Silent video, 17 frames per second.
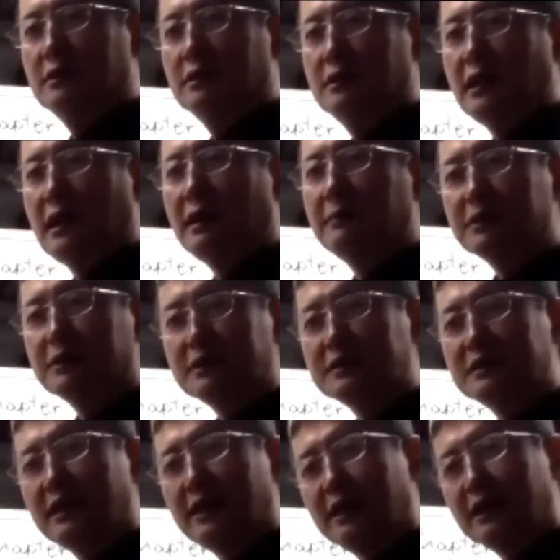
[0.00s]
I'm going to
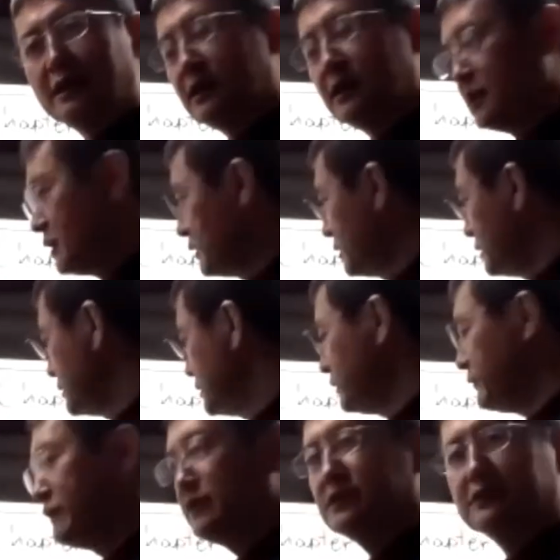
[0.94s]
take the
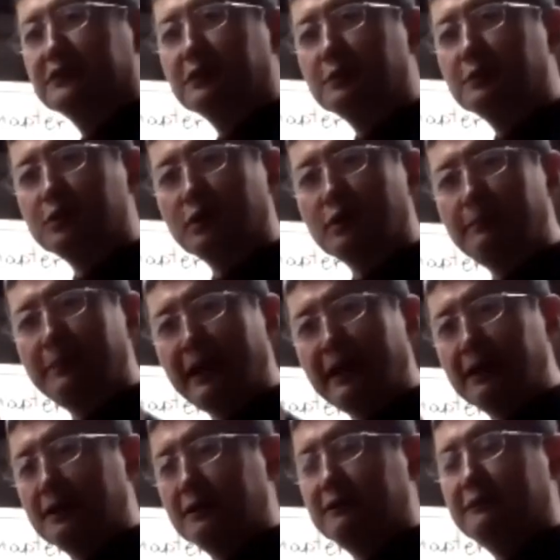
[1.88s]
difference from your
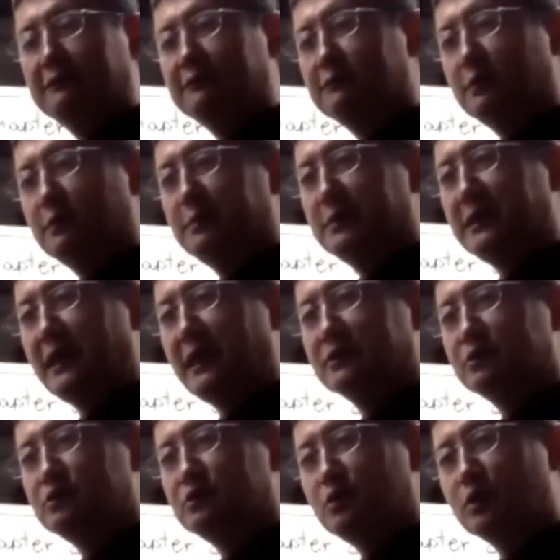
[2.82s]
pay, from
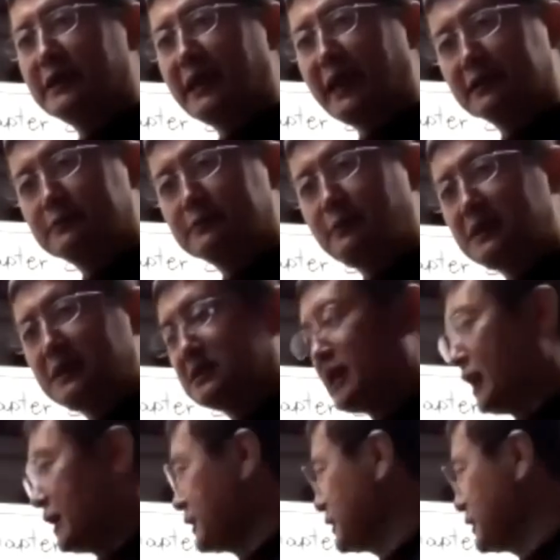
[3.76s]
your next paycheck.